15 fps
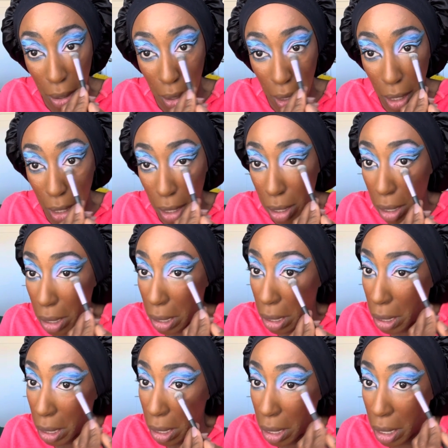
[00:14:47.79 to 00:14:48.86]
here.
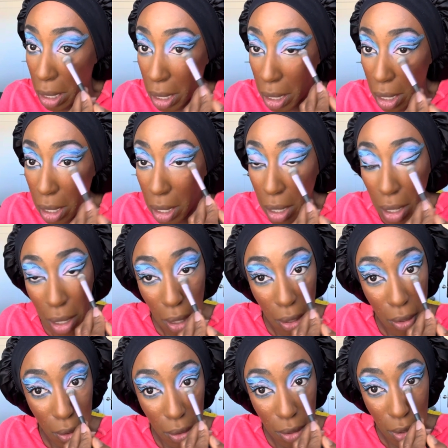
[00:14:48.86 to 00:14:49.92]

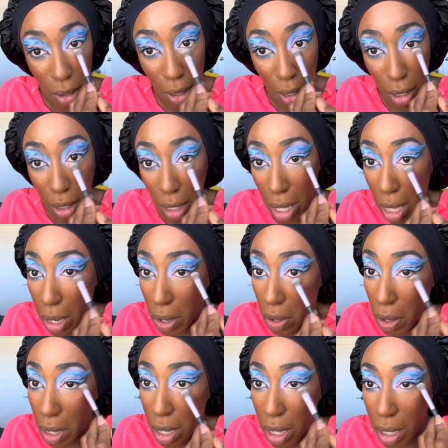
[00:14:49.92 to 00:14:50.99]
Let's get that
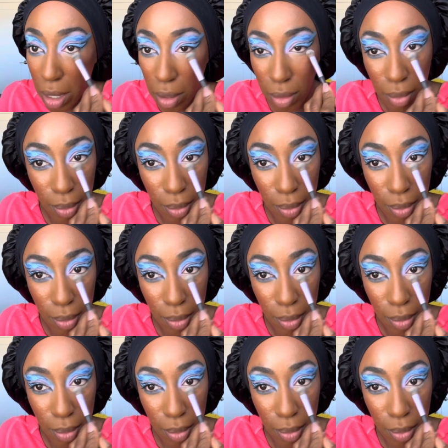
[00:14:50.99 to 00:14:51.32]
on.